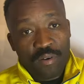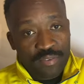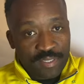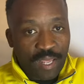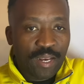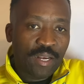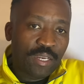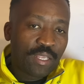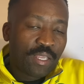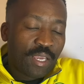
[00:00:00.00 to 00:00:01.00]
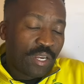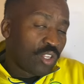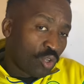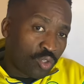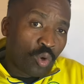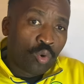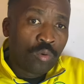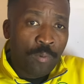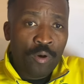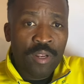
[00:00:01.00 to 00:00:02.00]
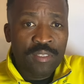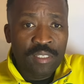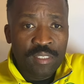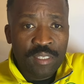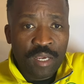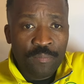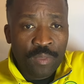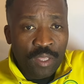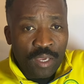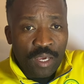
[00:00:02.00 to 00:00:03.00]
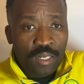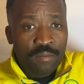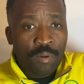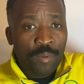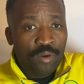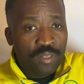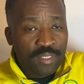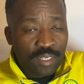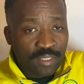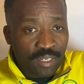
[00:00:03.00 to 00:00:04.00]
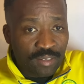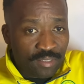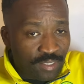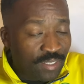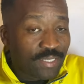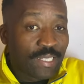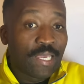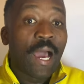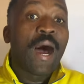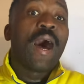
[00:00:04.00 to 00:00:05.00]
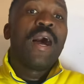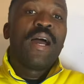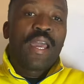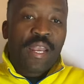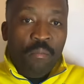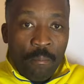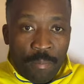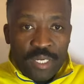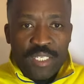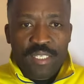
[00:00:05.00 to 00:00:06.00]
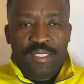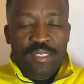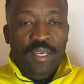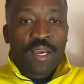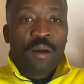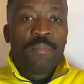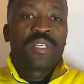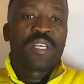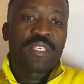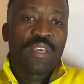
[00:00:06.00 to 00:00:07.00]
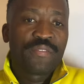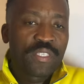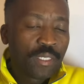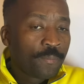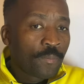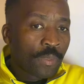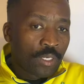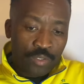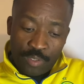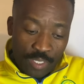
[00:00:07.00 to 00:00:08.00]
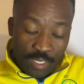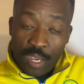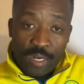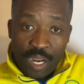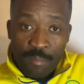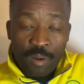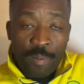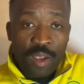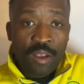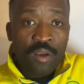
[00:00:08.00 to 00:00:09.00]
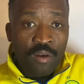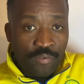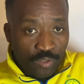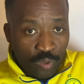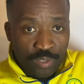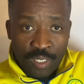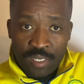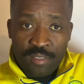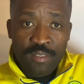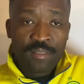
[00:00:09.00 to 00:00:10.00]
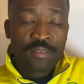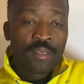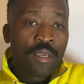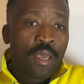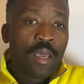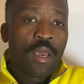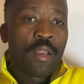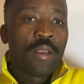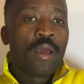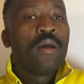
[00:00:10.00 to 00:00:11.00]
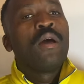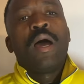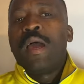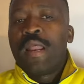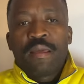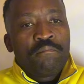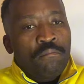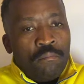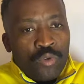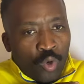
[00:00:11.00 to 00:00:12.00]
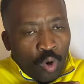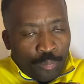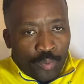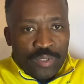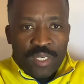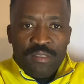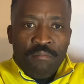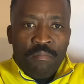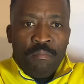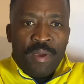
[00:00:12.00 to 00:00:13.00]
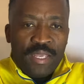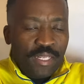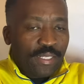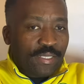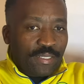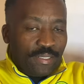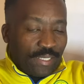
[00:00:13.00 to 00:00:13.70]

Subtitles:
salary, and there's also good bonuses at Mamelodi Sundowns, since they are an ambitious FC. So they are coming back for those reasons, and Hugo Bruce has made it